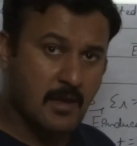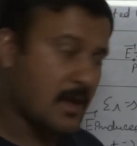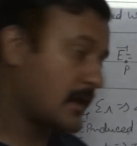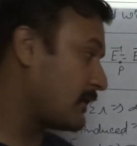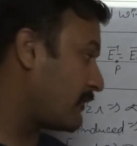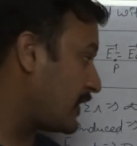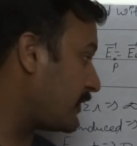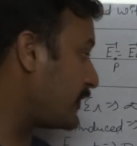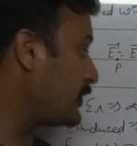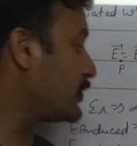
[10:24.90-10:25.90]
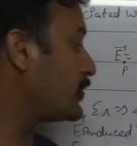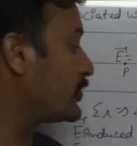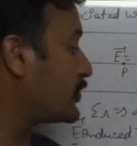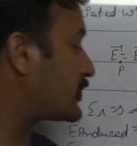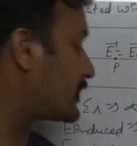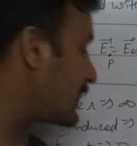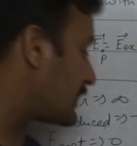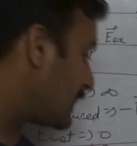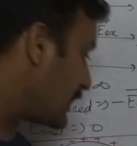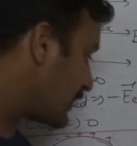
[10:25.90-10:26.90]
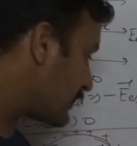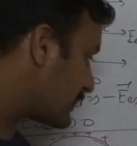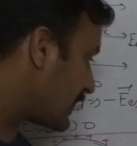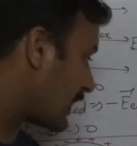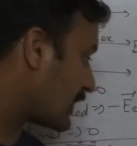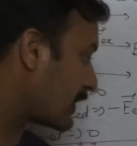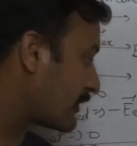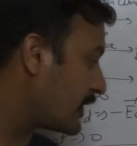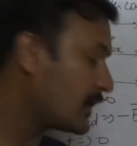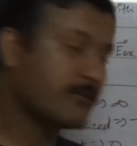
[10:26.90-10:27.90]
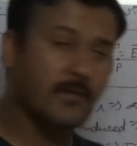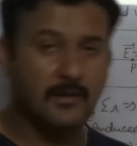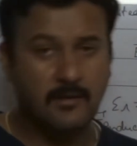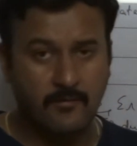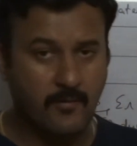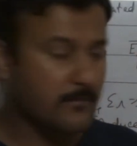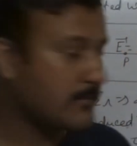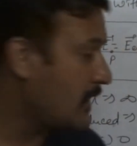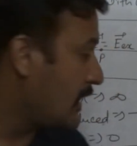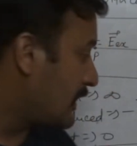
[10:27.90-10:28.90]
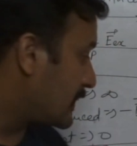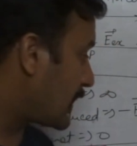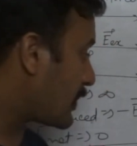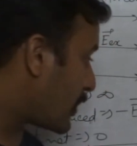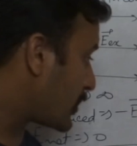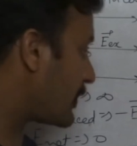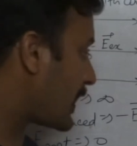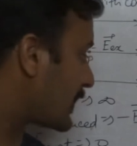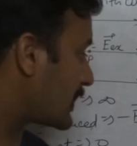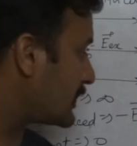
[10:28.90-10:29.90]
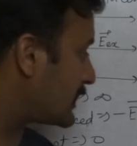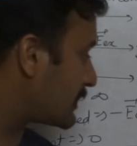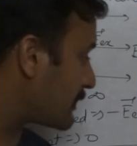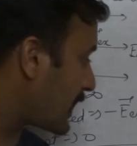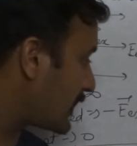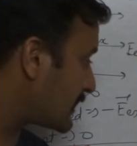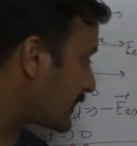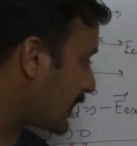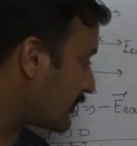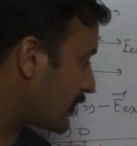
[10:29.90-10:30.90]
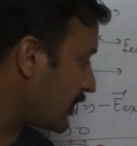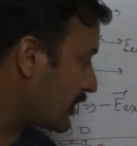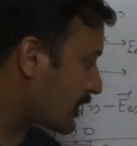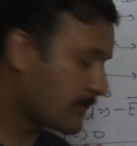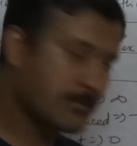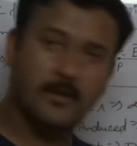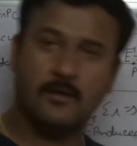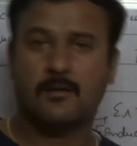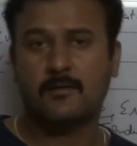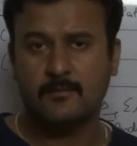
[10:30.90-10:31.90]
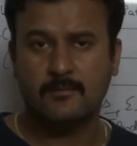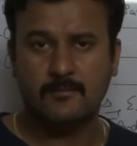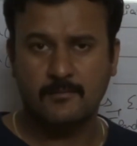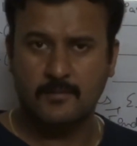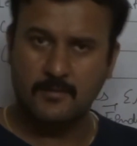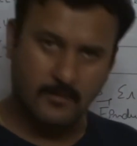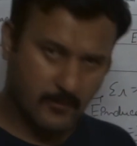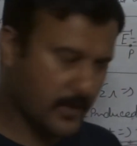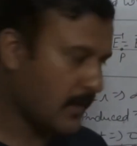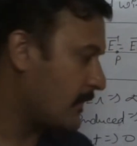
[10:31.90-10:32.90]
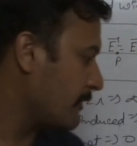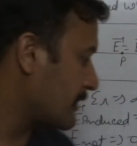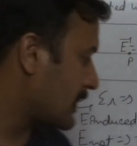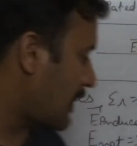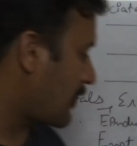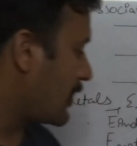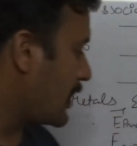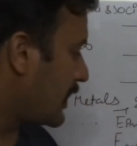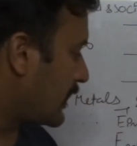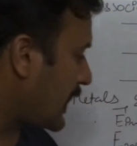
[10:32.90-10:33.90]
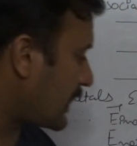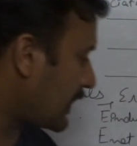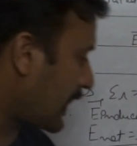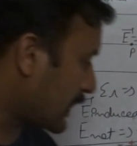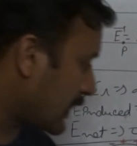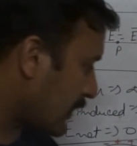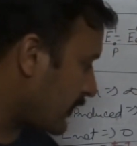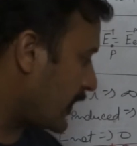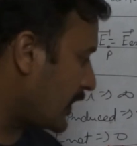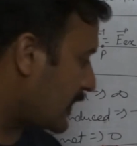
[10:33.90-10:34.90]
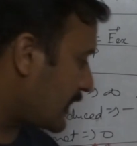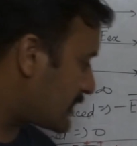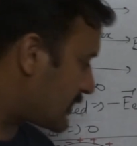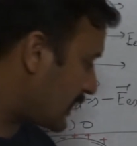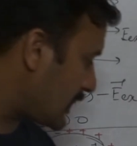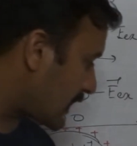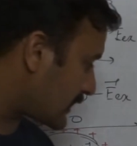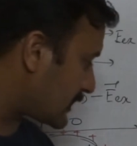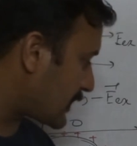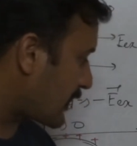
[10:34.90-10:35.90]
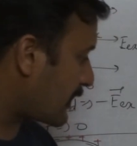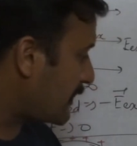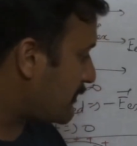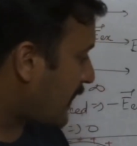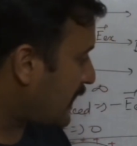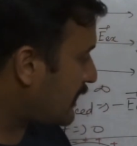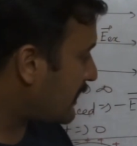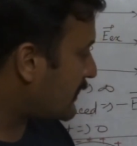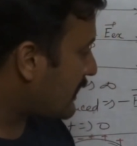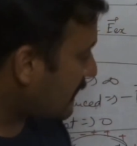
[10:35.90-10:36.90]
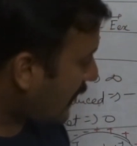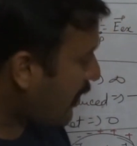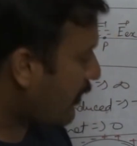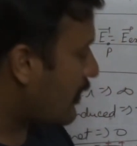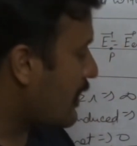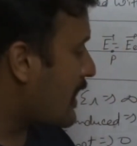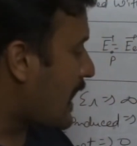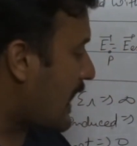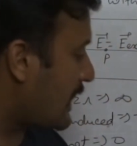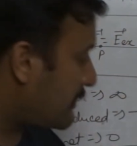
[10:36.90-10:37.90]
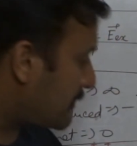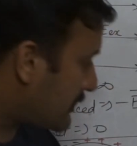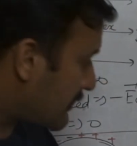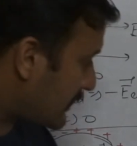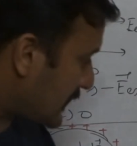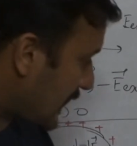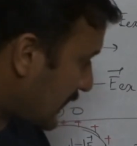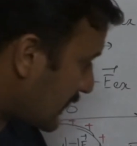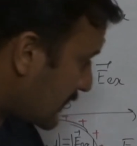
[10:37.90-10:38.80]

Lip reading: and if you use this induced electric field in vector form, then automatically this minus sign would come here. Okay, now net electric field is E external minus, now I am taking the